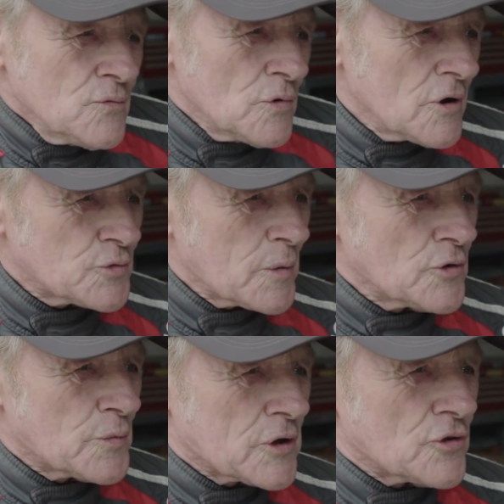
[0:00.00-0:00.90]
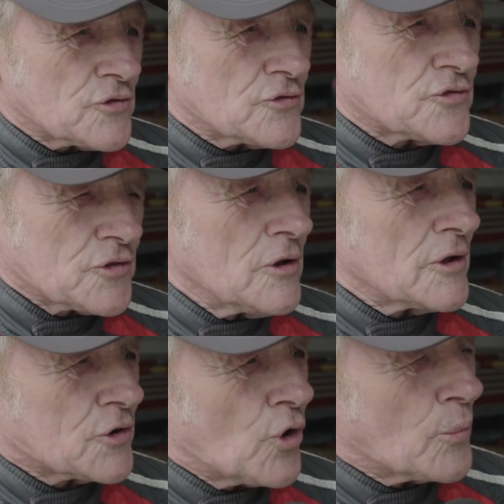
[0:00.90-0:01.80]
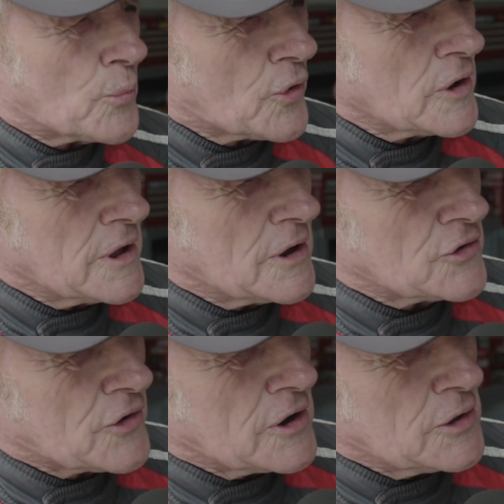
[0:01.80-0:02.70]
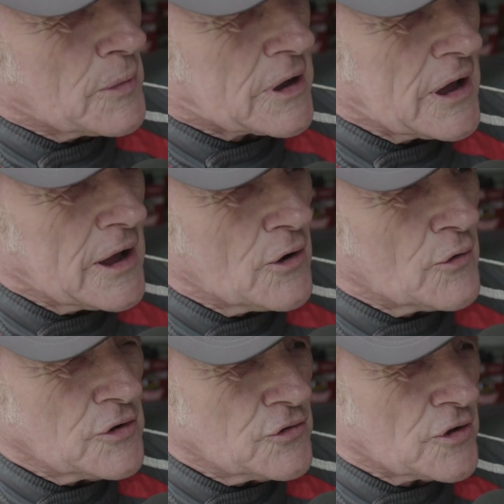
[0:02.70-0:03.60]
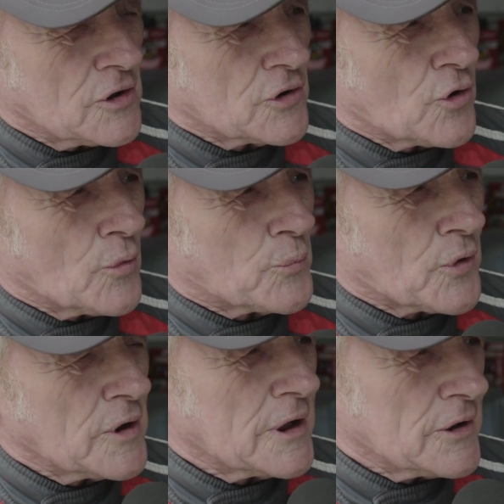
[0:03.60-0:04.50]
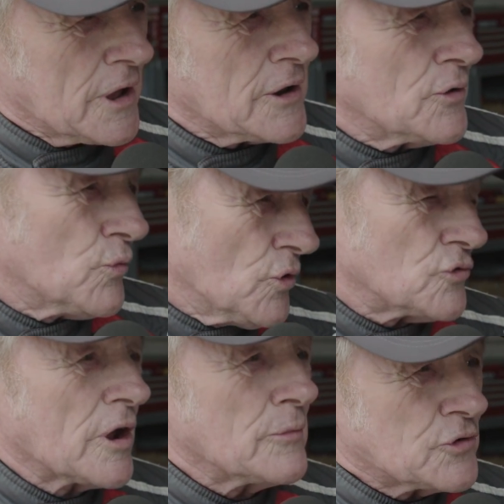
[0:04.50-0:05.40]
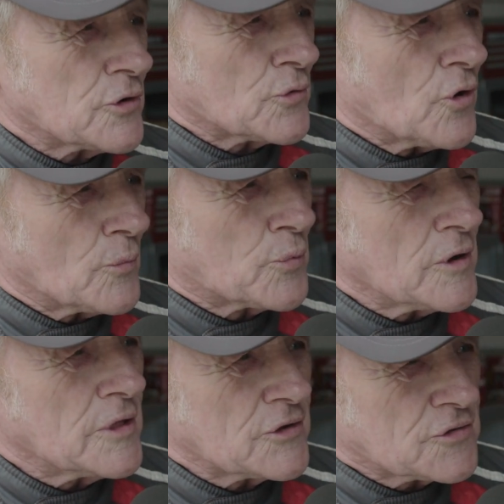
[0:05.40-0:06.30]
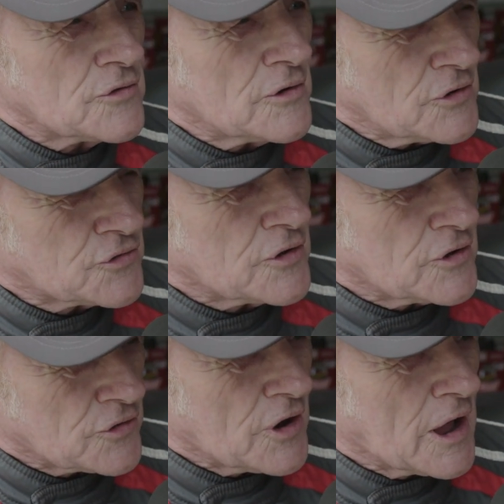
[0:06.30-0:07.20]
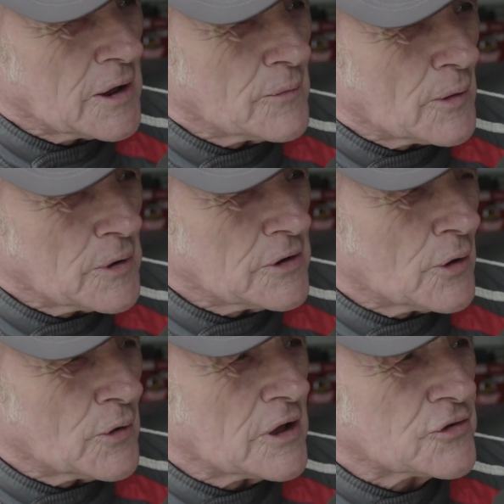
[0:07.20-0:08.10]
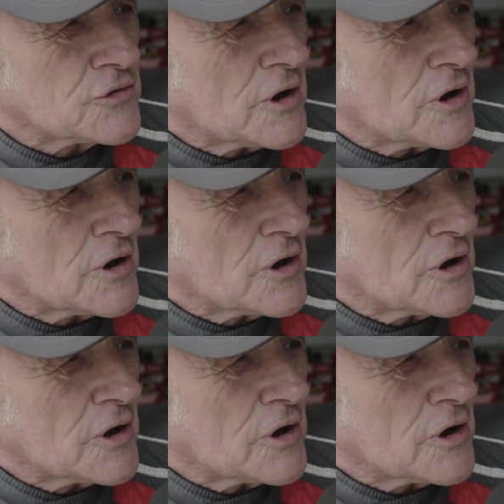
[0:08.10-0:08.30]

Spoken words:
Well, I suppose because it's still a Grand Prix, and there's only Macau and New Zealand Grand Prix and the World Championship Grand Prix that's listed as a name. I mean, no one else is